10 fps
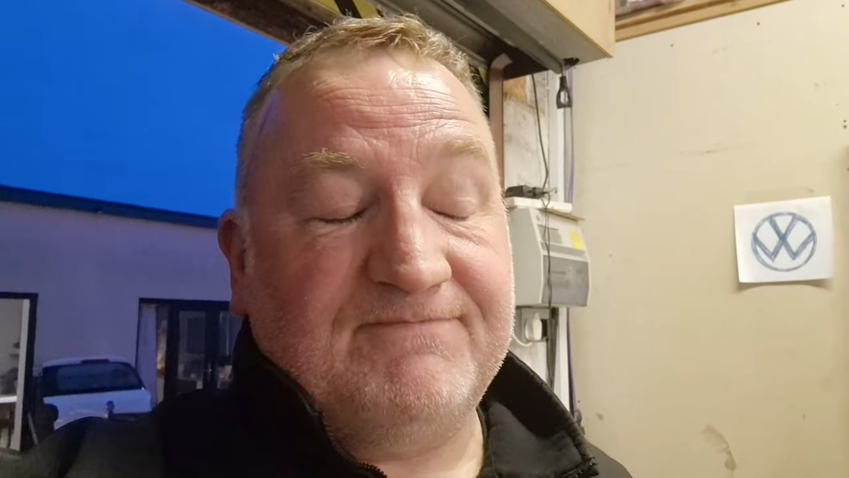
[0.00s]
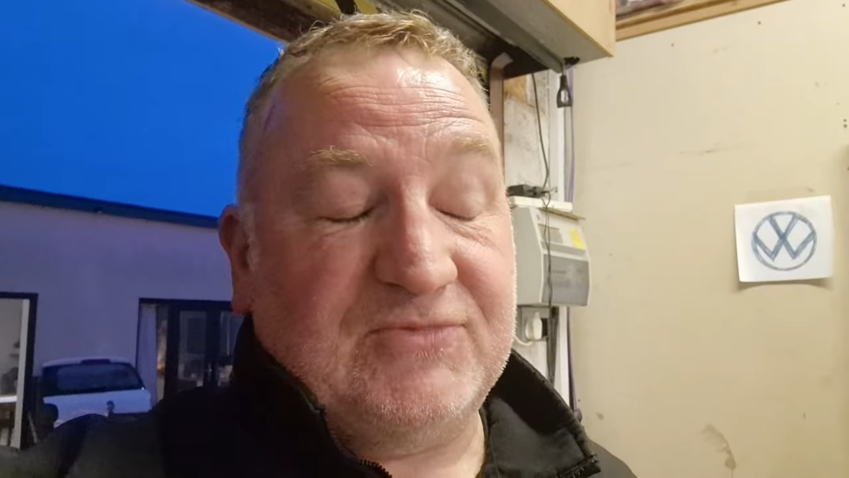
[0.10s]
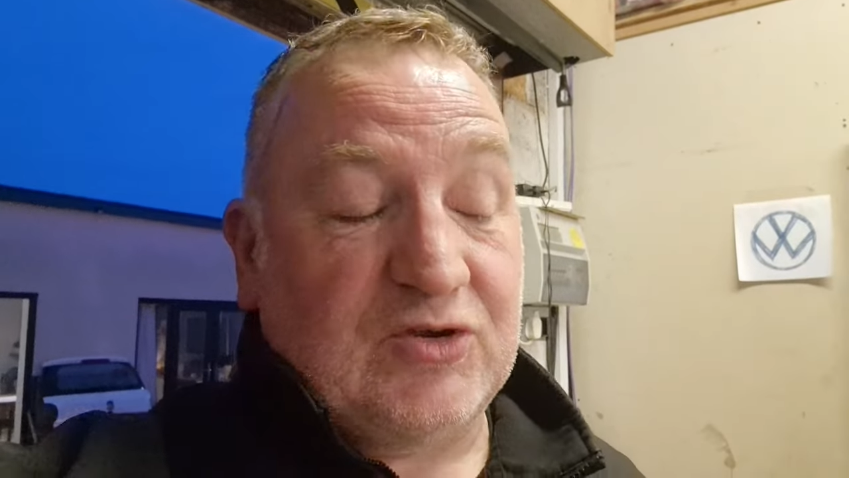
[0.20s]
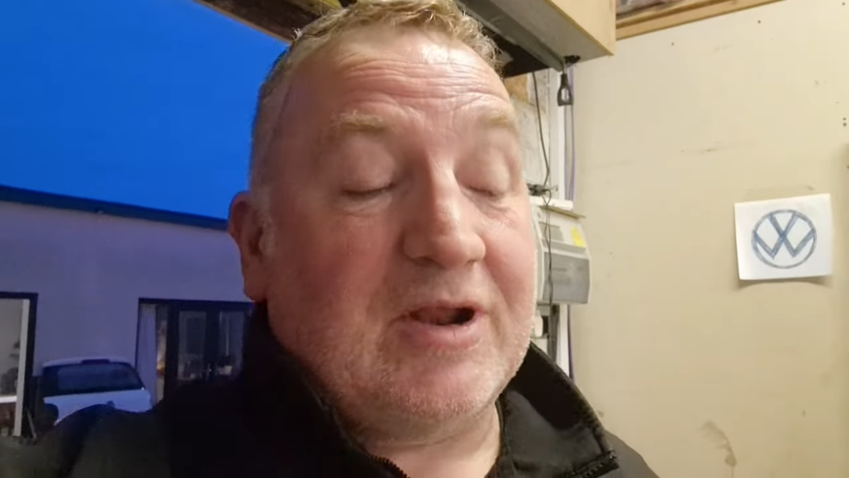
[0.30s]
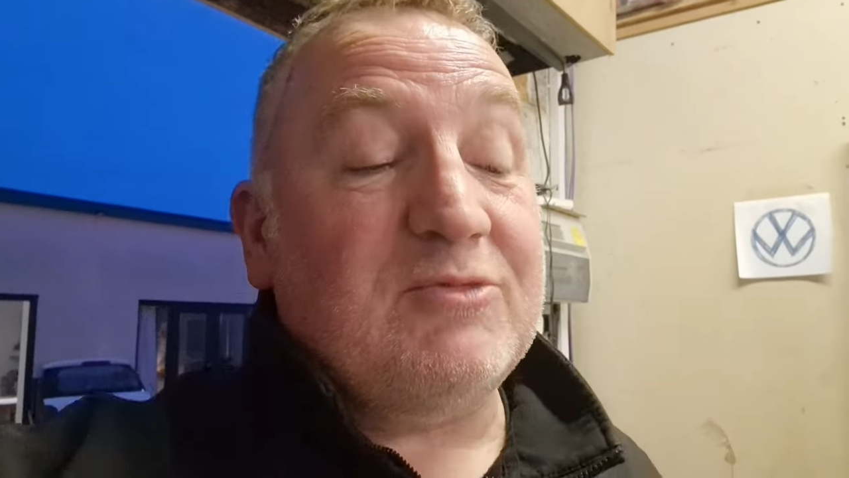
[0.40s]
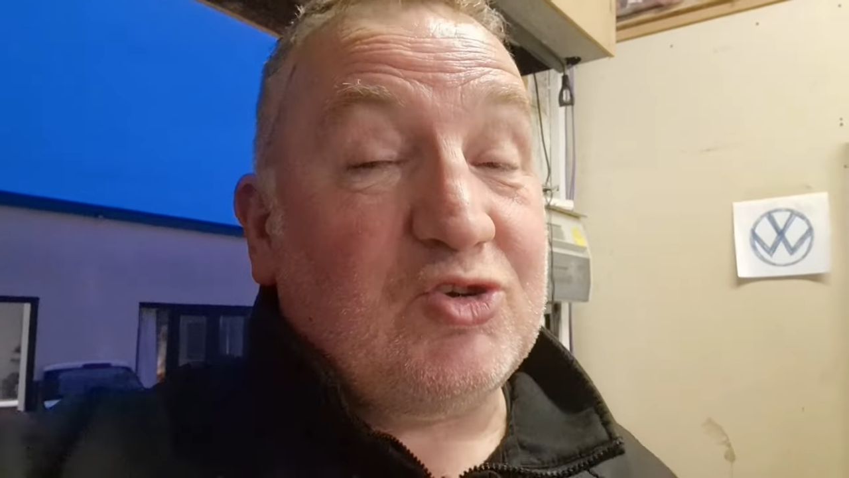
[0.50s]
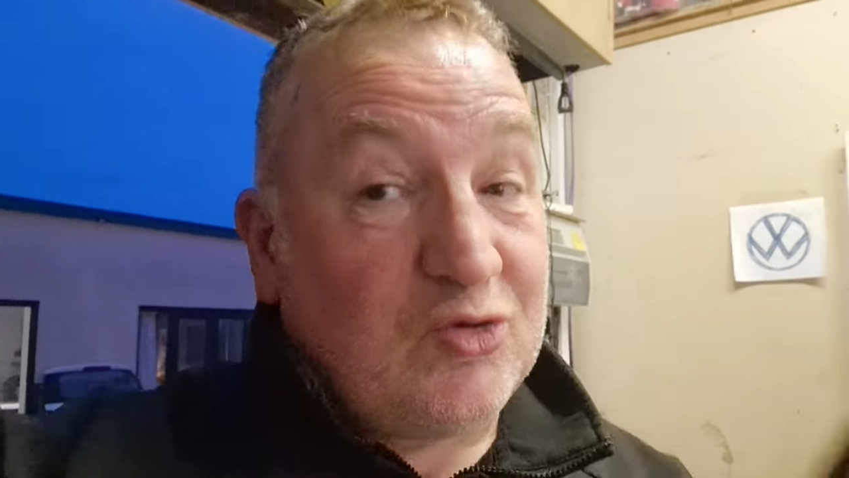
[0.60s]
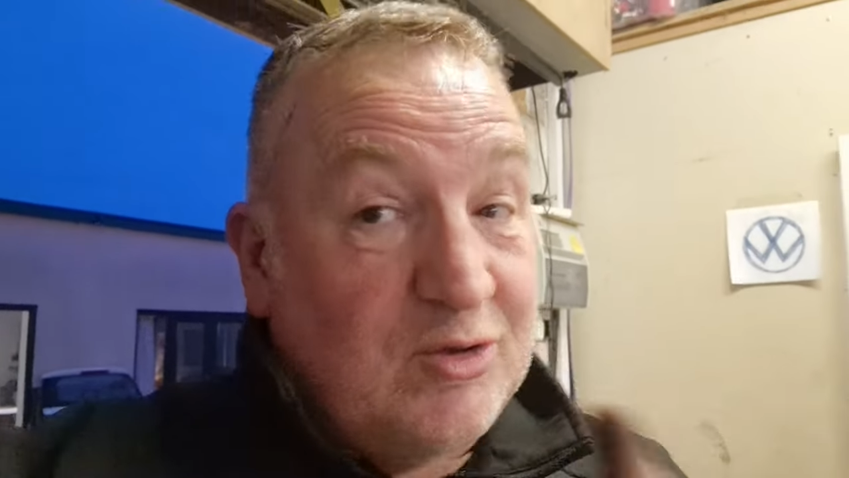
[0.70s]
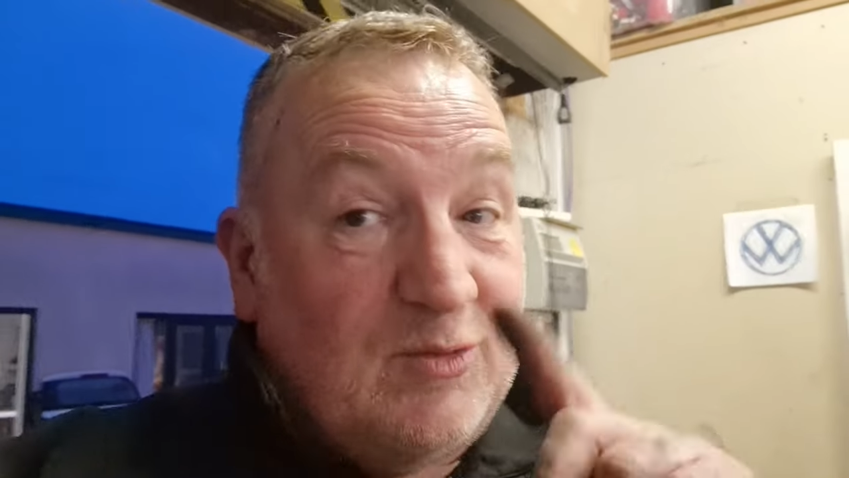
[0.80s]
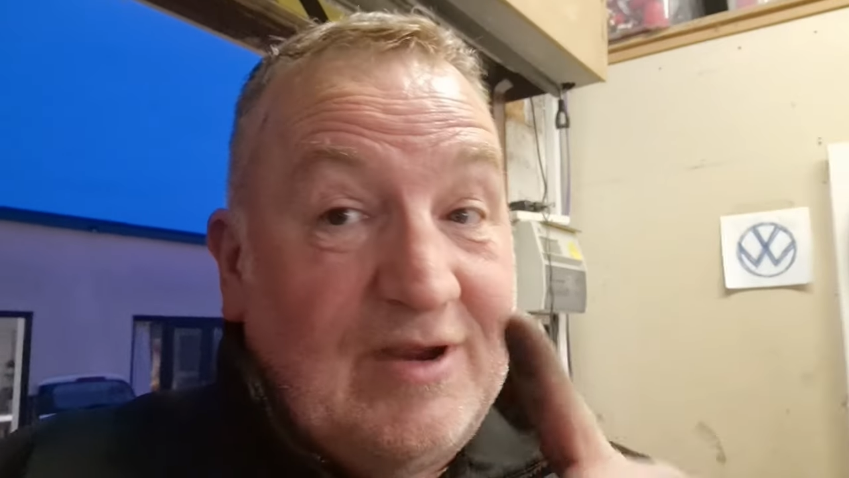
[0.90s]
So let me
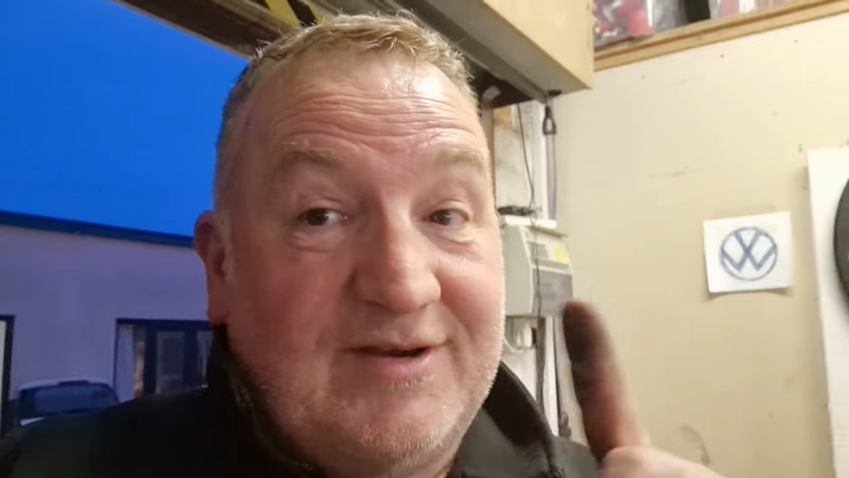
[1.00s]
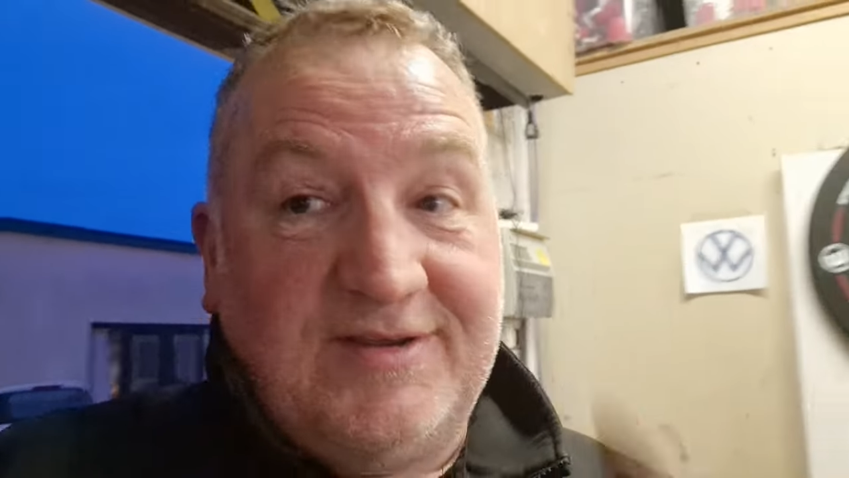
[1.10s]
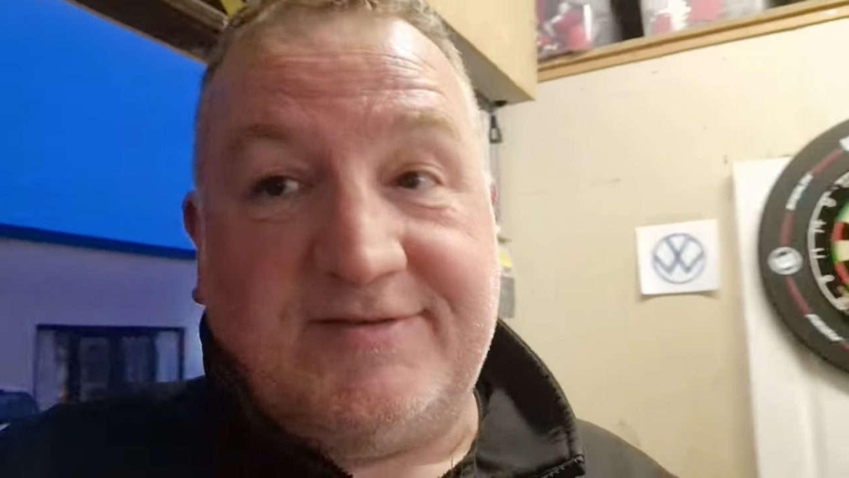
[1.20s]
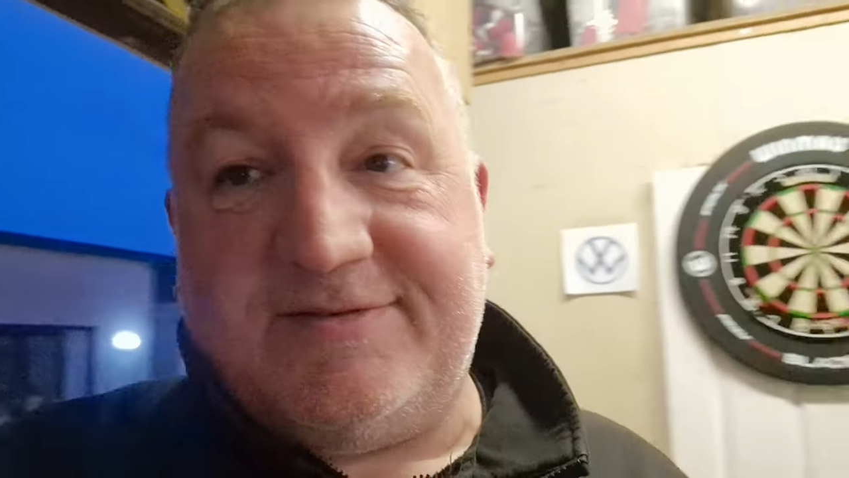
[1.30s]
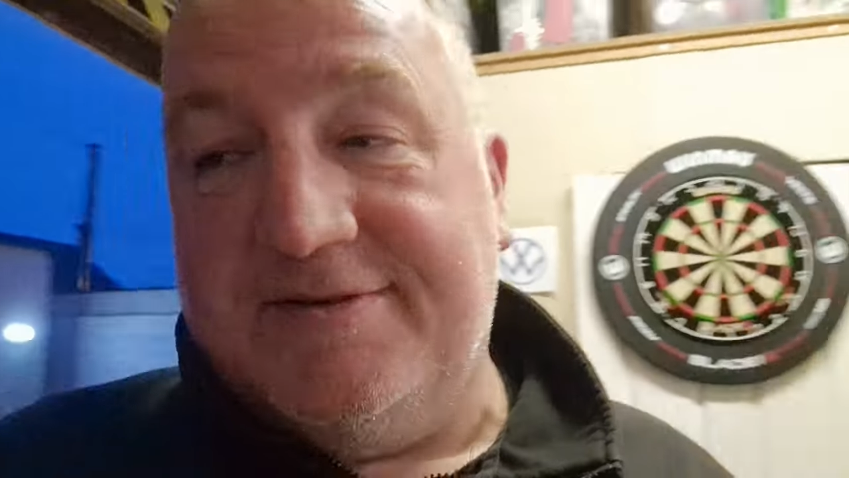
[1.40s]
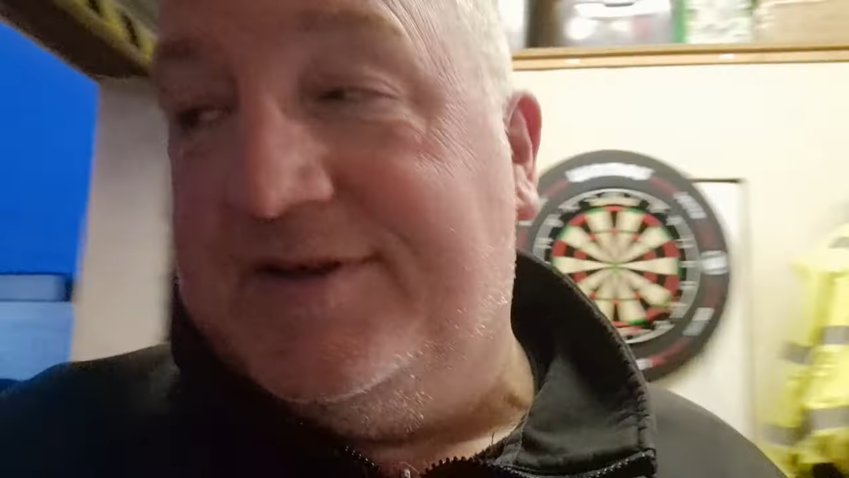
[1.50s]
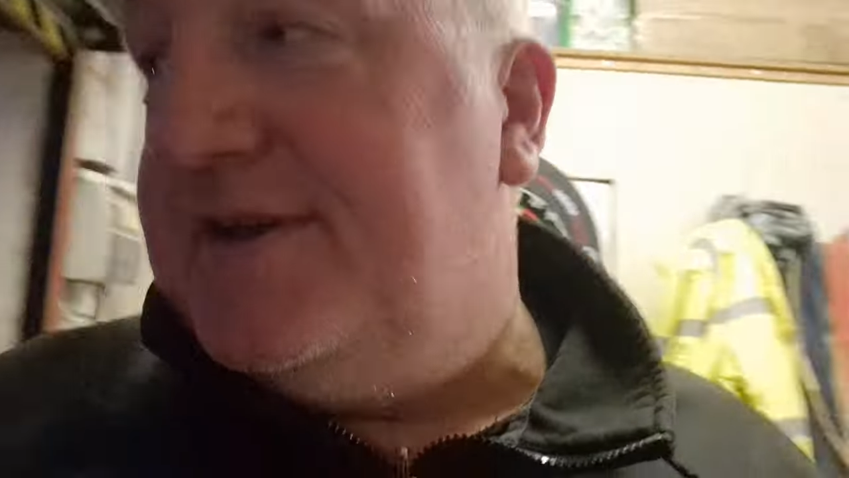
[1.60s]
show you where it is,